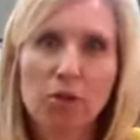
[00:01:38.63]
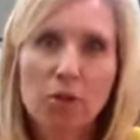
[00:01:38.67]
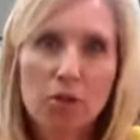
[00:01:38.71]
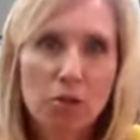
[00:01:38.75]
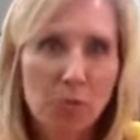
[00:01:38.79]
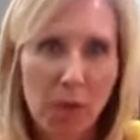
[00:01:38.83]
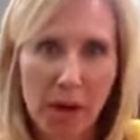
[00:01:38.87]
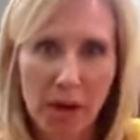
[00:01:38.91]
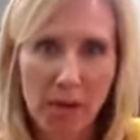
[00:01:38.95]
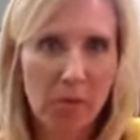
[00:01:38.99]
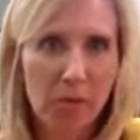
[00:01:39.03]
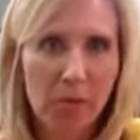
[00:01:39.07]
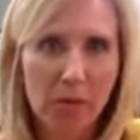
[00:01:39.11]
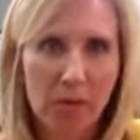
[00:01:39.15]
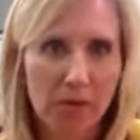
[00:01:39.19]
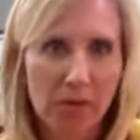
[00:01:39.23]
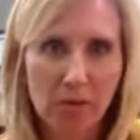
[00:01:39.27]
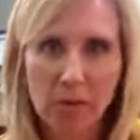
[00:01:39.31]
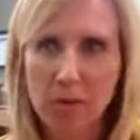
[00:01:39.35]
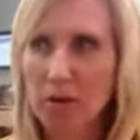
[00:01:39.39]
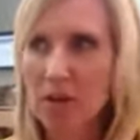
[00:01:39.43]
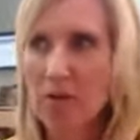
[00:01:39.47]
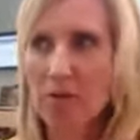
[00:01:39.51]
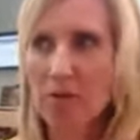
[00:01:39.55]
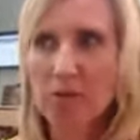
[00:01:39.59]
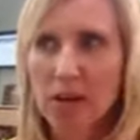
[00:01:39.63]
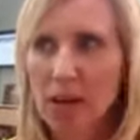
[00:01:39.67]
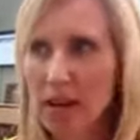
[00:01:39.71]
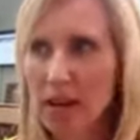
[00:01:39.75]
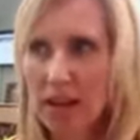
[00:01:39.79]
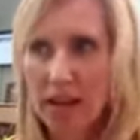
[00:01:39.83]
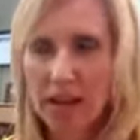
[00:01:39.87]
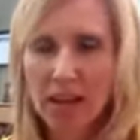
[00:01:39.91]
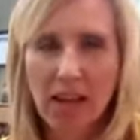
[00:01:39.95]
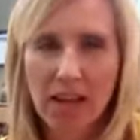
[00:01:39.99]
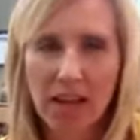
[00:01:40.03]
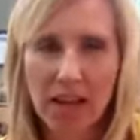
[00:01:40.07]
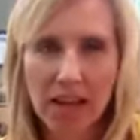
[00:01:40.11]
newspaper or even
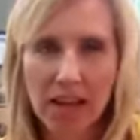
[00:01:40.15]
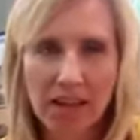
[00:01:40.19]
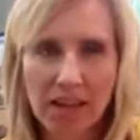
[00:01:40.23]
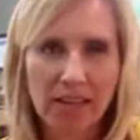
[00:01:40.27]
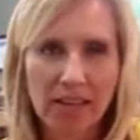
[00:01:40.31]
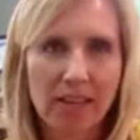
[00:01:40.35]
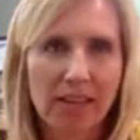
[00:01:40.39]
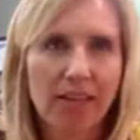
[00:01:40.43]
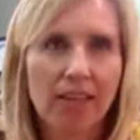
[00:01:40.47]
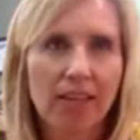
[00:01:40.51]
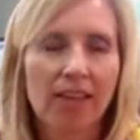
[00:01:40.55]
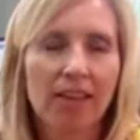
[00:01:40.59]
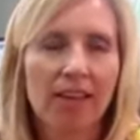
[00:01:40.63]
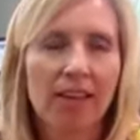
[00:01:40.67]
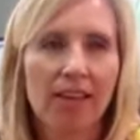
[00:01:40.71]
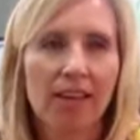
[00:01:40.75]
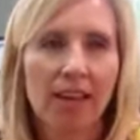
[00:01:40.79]
online.